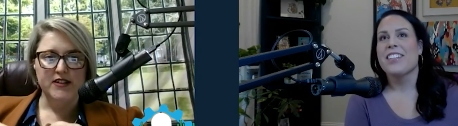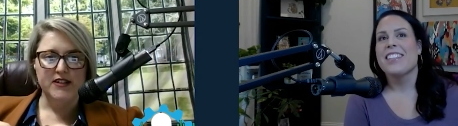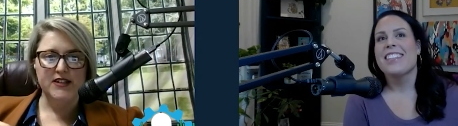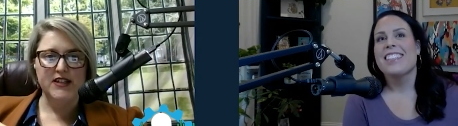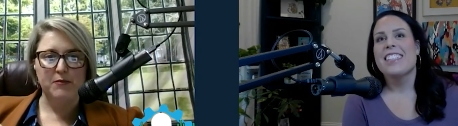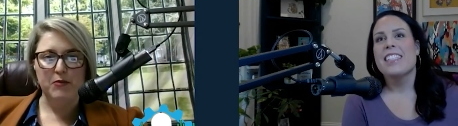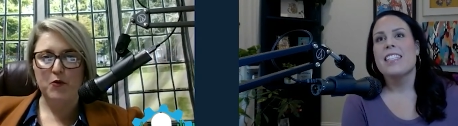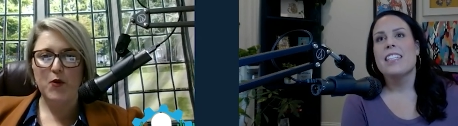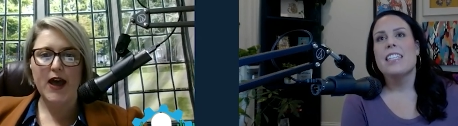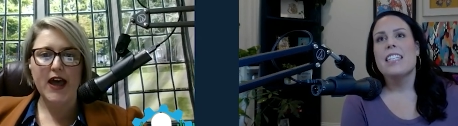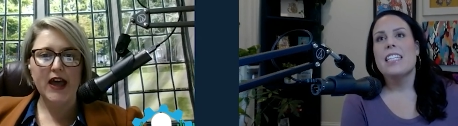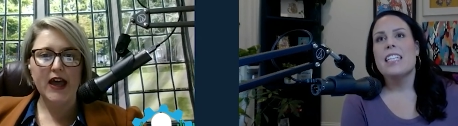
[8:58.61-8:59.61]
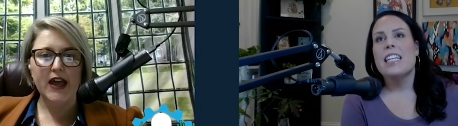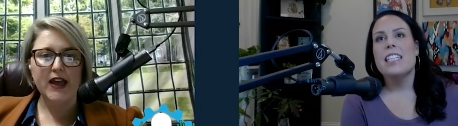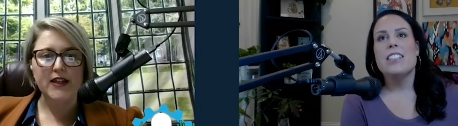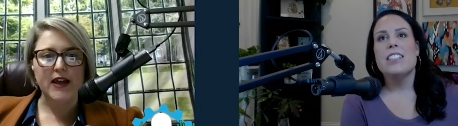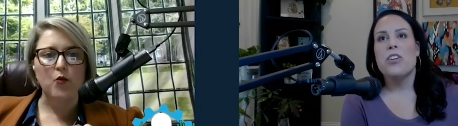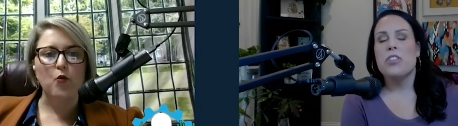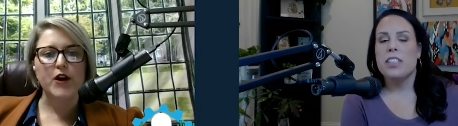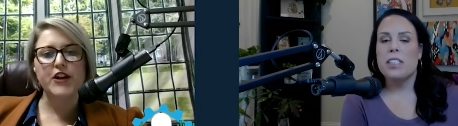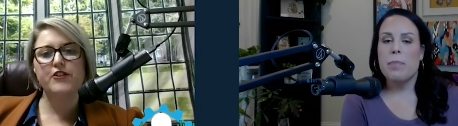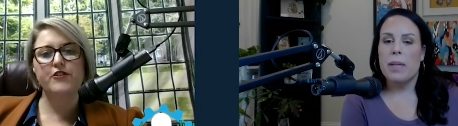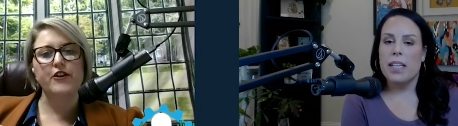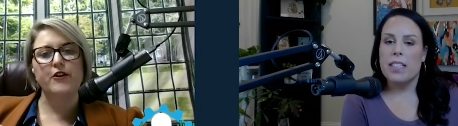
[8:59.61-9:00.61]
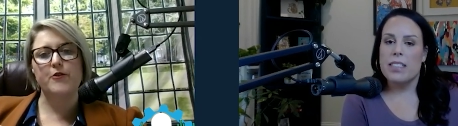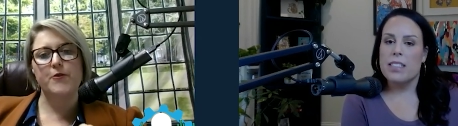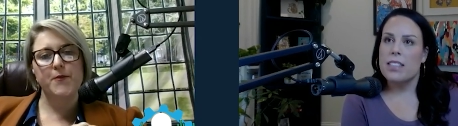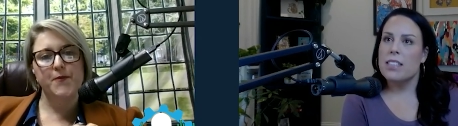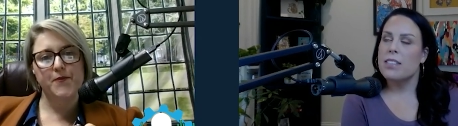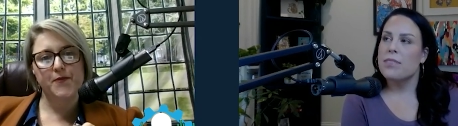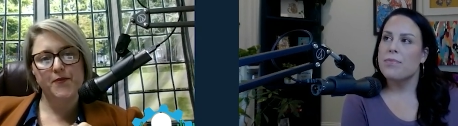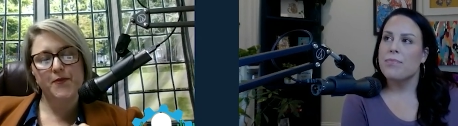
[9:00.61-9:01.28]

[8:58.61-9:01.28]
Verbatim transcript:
Speaker 1: step away it like, totally depends